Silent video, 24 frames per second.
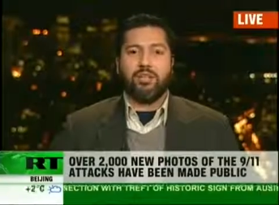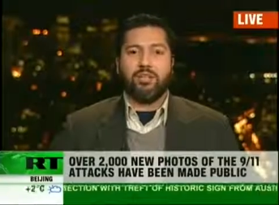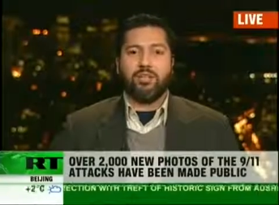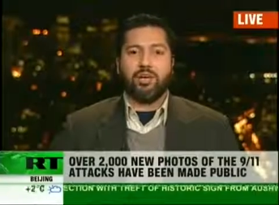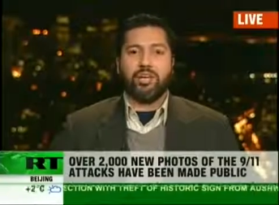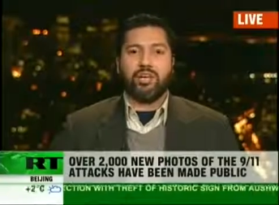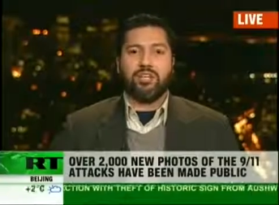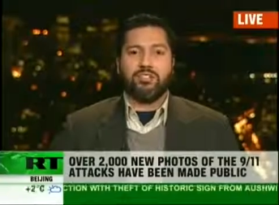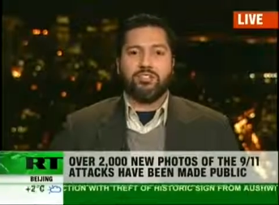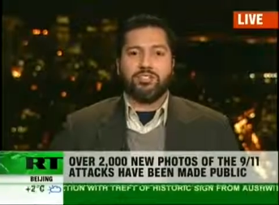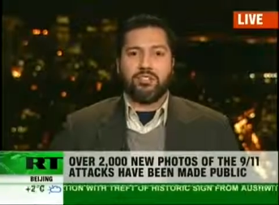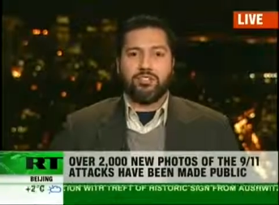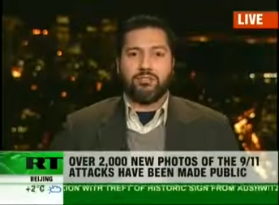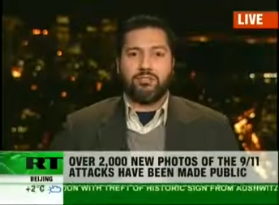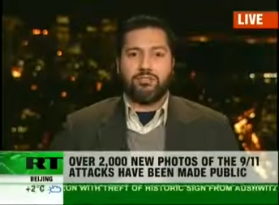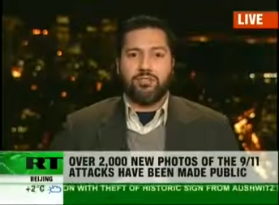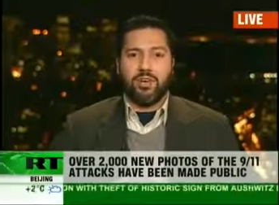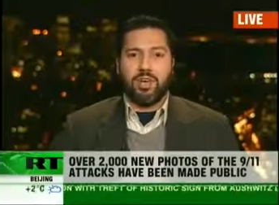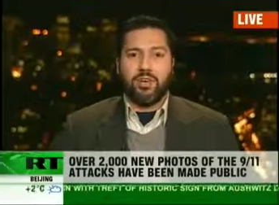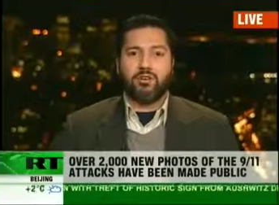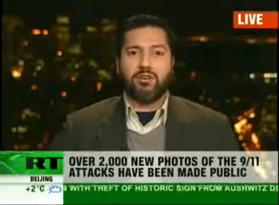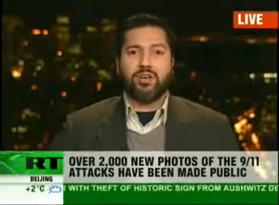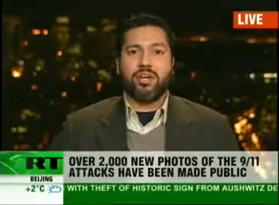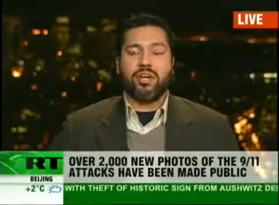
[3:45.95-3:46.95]
You're going to see
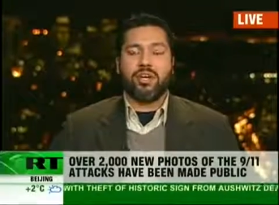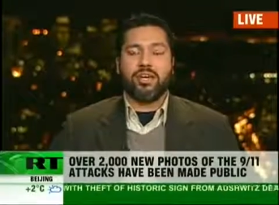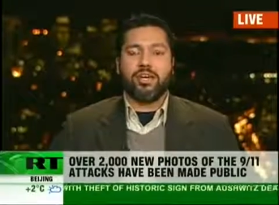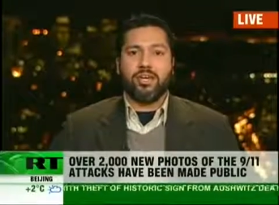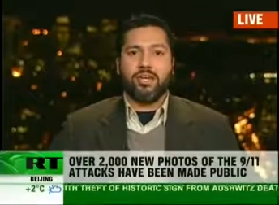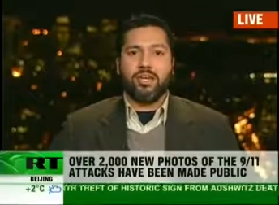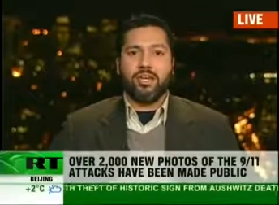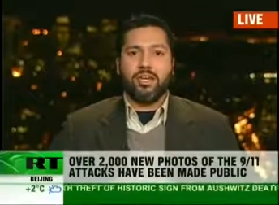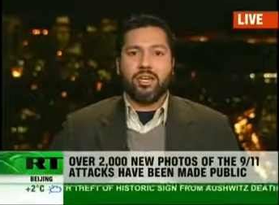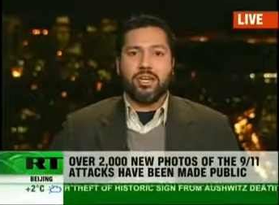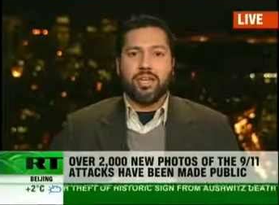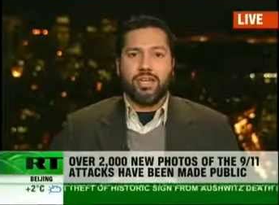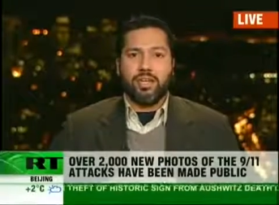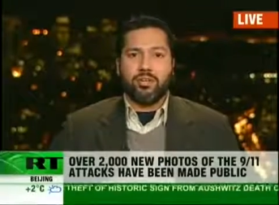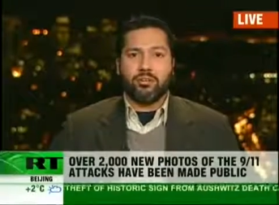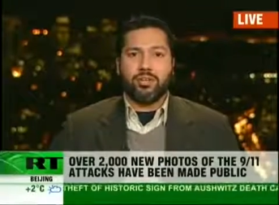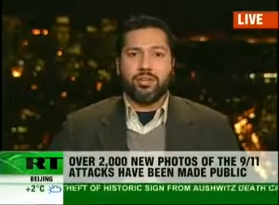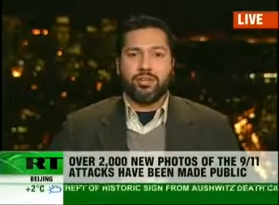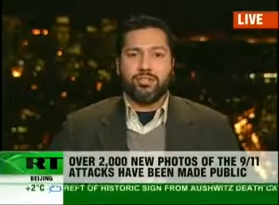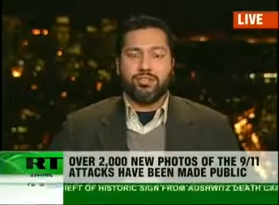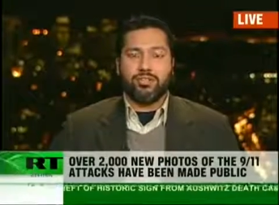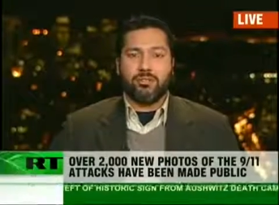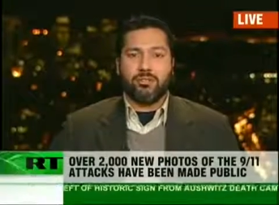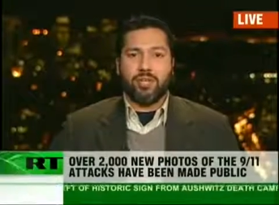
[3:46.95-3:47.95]
very
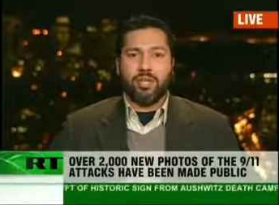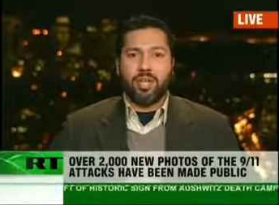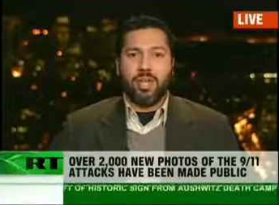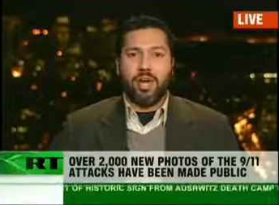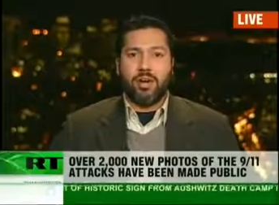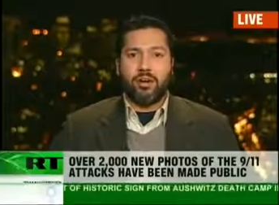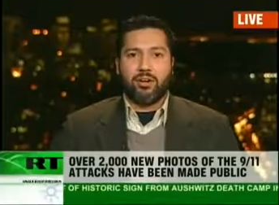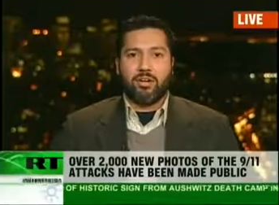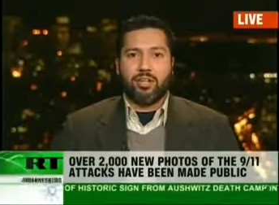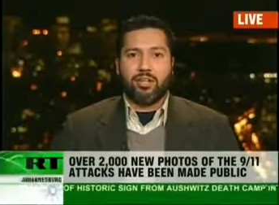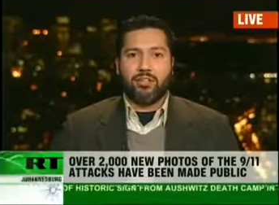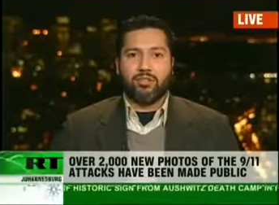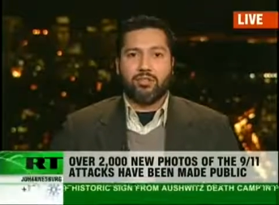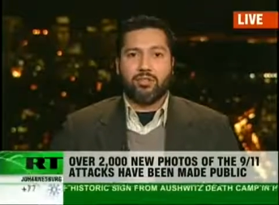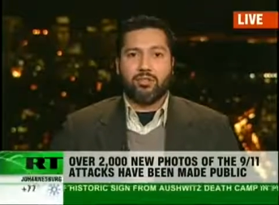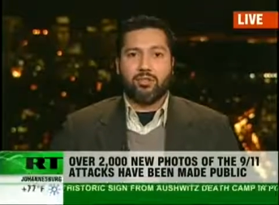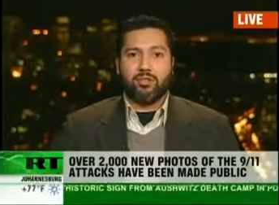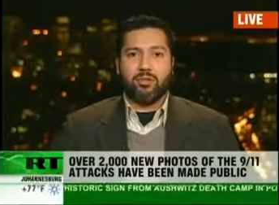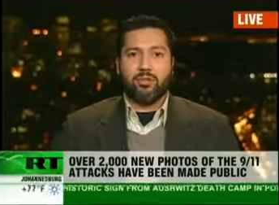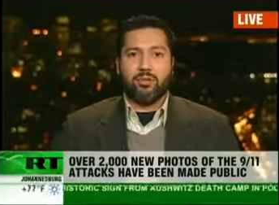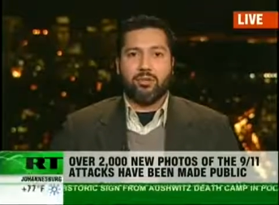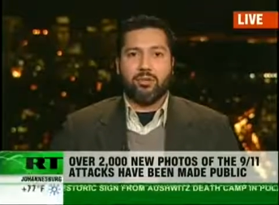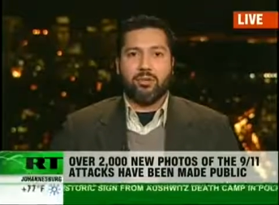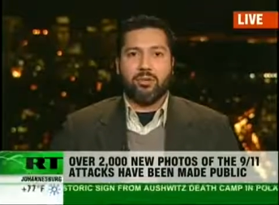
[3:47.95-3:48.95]
eerie similarities
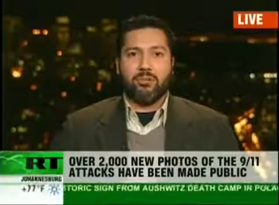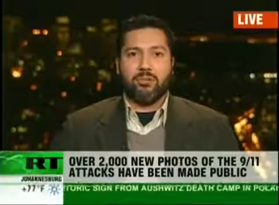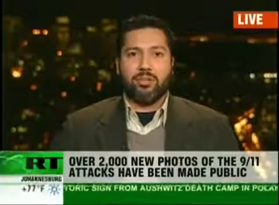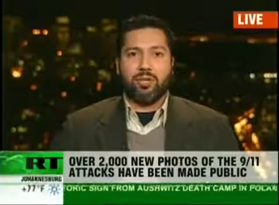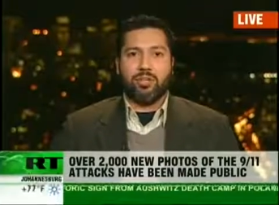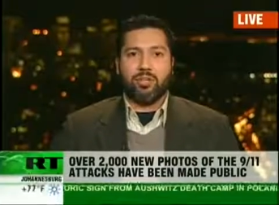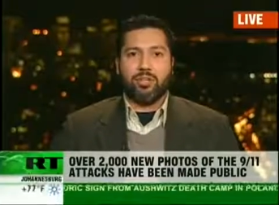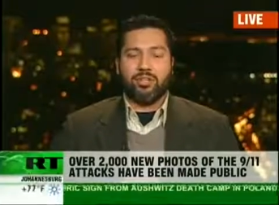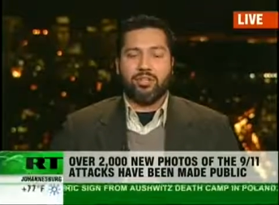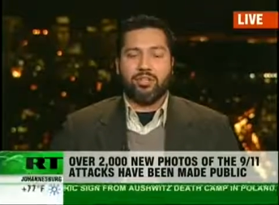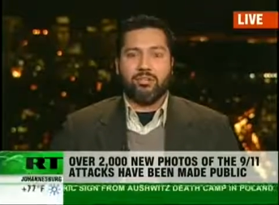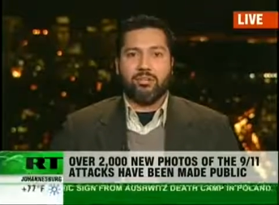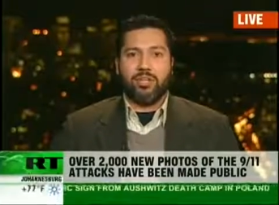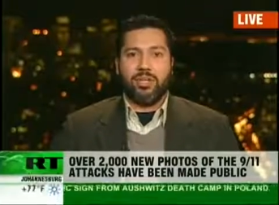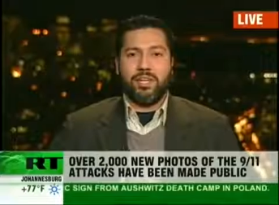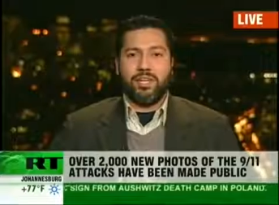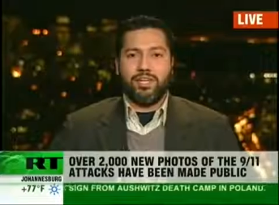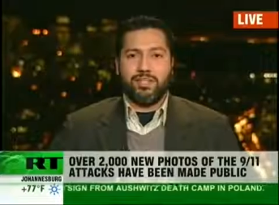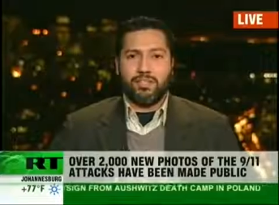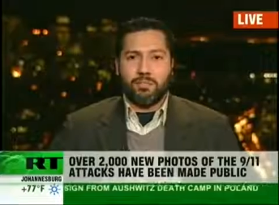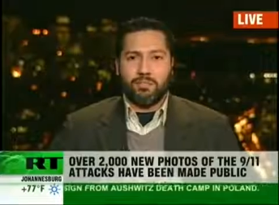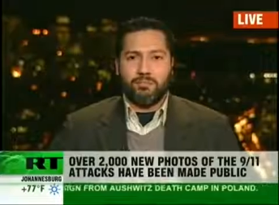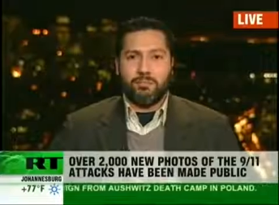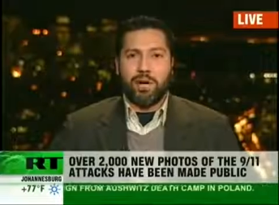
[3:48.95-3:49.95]
to buildings
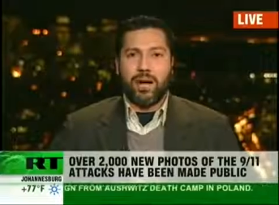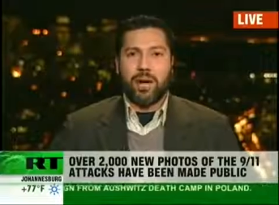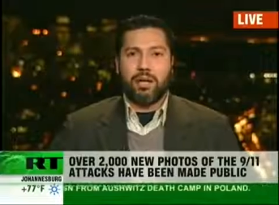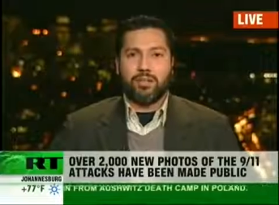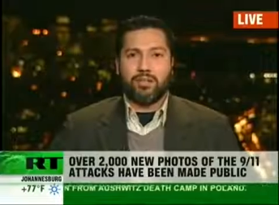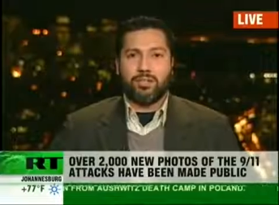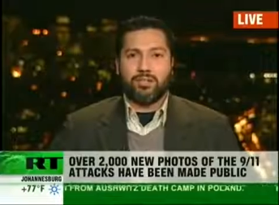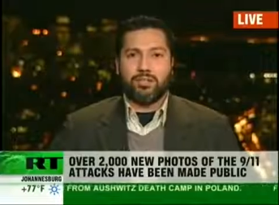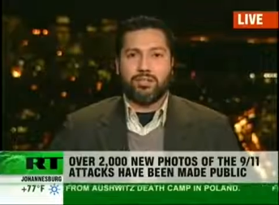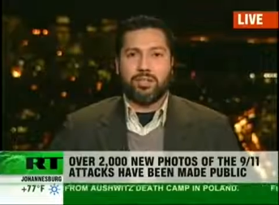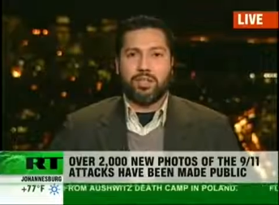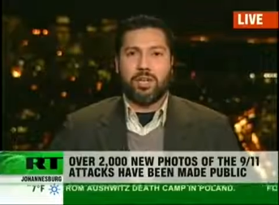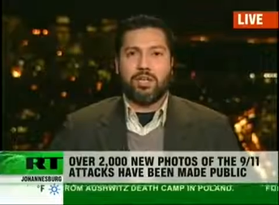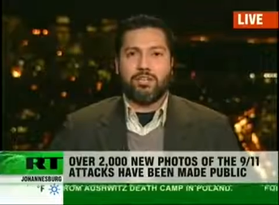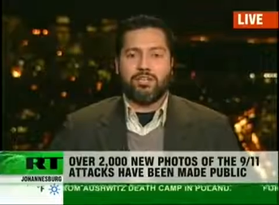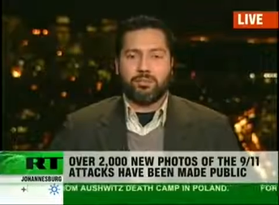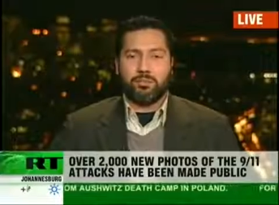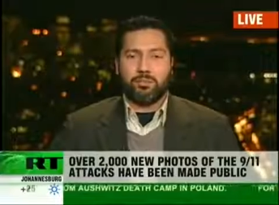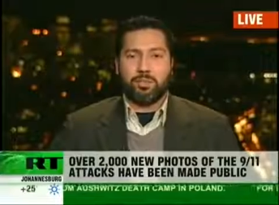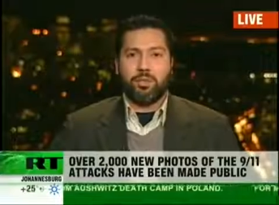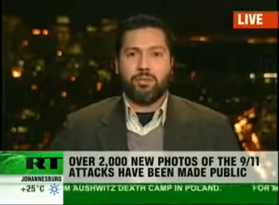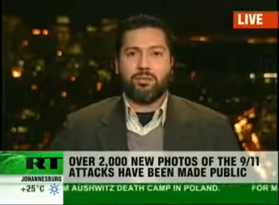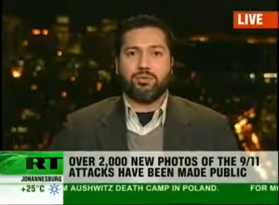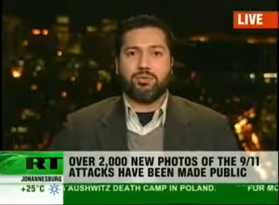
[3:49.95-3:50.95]
being demolished
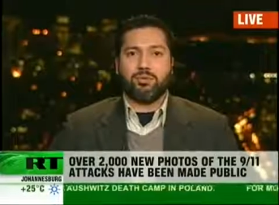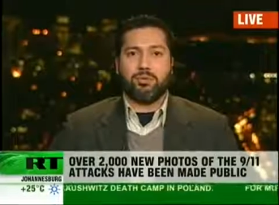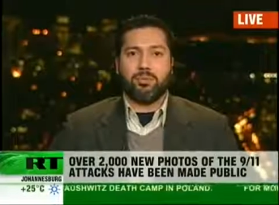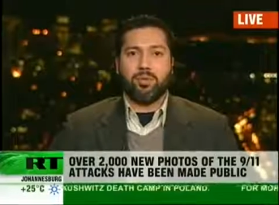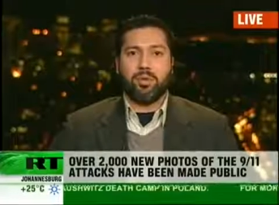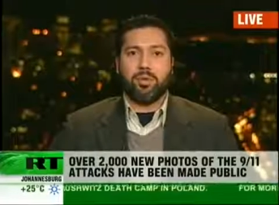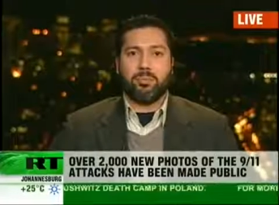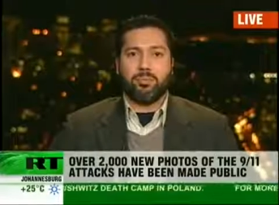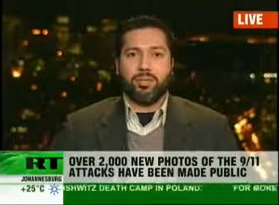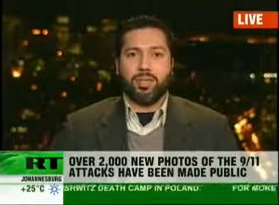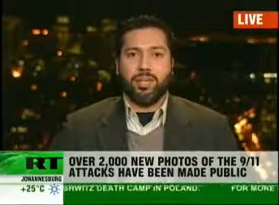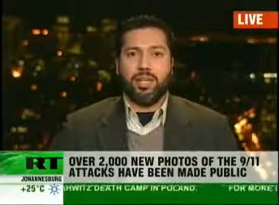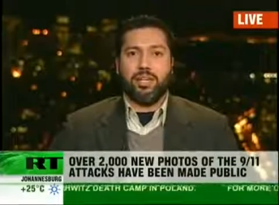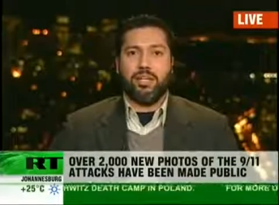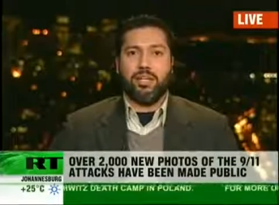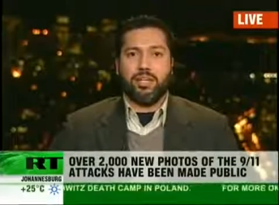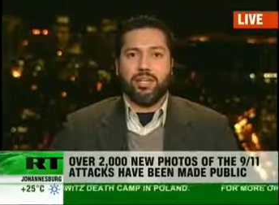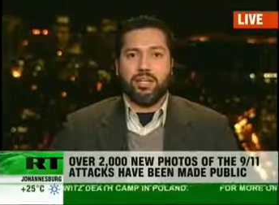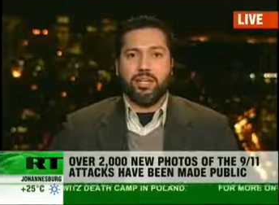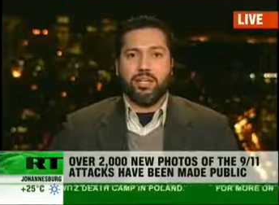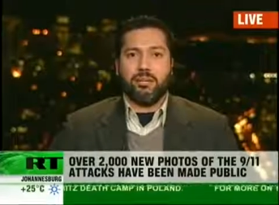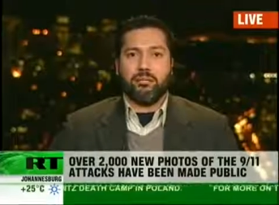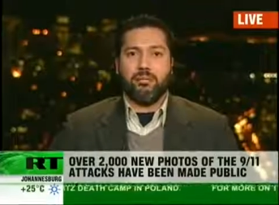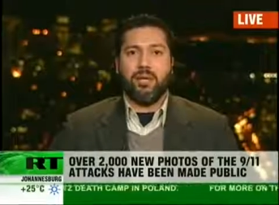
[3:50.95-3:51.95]
as opposed to a plane
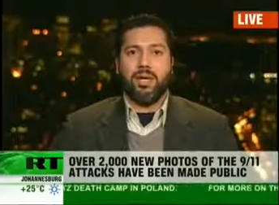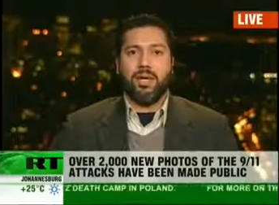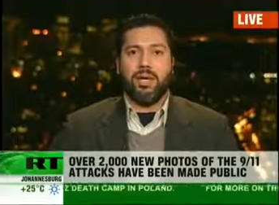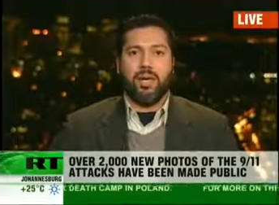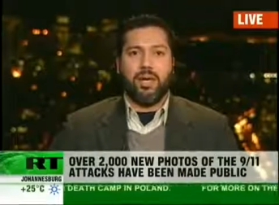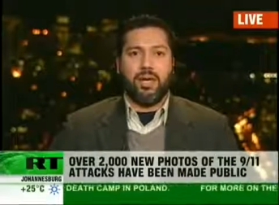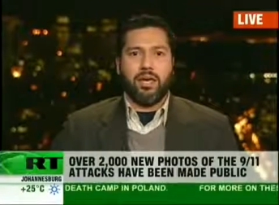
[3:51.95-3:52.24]
hitting them,